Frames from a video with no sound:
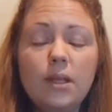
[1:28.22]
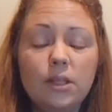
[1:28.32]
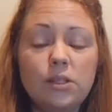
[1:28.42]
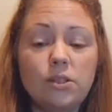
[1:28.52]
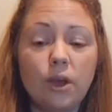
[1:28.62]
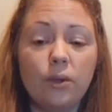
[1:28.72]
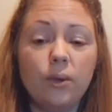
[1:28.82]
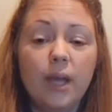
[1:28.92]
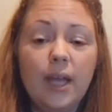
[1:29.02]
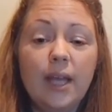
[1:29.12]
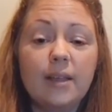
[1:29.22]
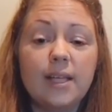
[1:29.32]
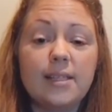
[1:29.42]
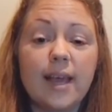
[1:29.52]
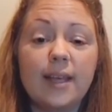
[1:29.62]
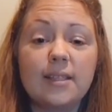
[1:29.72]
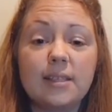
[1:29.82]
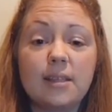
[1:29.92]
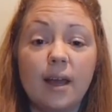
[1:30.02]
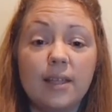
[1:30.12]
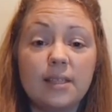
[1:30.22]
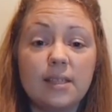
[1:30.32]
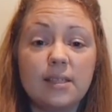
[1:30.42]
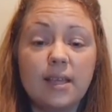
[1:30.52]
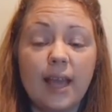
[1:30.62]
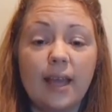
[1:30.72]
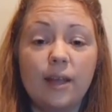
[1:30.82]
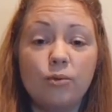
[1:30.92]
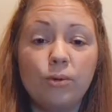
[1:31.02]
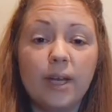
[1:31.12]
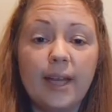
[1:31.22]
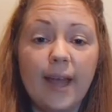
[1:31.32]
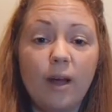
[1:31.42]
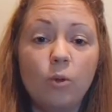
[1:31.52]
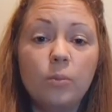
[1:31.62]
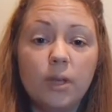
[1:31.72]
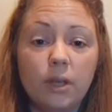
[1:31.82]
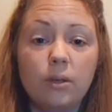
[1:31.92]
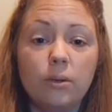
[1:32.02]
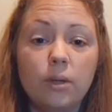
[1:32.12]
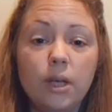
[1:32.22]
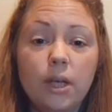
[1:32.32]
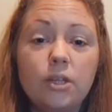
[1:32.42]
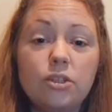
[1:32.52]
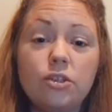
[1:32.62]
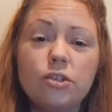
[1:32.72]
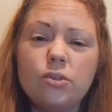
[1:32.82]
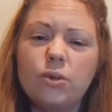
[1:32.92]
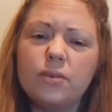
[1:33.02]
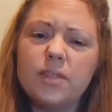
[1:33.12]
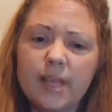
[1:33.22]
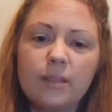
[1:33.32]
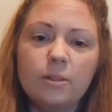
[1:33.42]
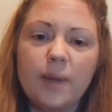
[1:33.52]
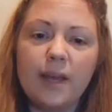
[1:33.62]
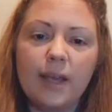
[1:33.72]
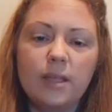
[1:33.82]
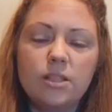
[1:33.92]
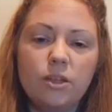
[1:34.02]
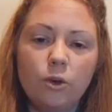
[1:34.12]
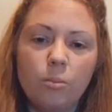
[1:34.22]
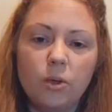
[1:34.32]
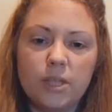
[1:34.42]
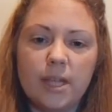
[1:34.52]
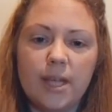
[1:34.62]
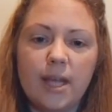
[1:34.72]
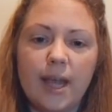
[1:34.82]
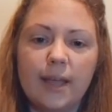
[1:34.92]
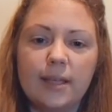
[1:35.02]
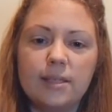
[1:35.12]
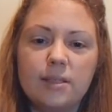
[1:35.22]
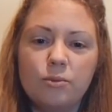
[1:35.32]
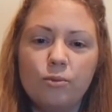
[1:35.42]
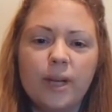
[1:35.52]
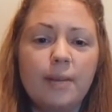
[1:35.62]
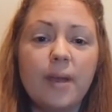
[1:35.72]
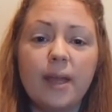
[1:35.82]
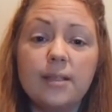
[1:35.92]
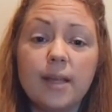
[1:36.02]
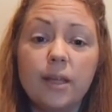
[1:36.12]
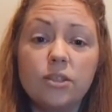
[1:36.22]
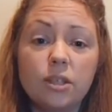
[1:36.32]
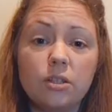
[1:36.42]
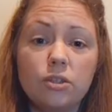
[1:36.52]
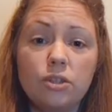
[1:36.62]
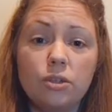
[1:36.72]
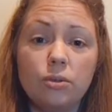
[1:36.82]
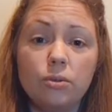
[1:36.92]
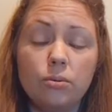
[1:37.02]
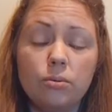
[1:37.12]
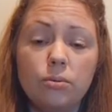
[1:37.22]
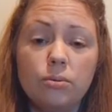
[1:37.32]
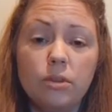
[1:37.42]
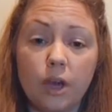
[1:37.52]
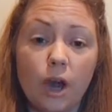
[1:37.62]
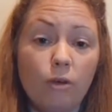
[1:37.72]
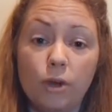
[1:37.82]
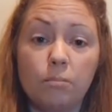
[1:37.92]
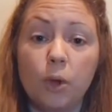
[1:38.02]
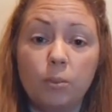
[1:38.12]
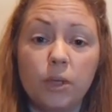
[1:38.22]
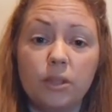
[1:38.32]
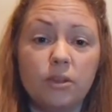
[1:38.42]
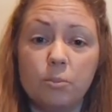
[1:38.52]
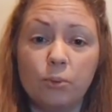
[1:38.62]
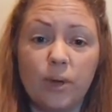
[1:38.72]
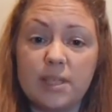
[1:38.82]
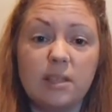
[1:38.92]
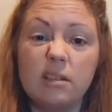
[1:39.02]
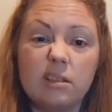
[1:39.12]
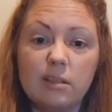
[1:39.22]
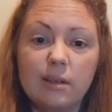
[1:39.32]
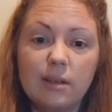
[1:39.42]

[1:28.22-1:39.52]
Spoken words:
So these exercises can really help you to just sort of settle back into your body and really pay attention to the current moment, the present,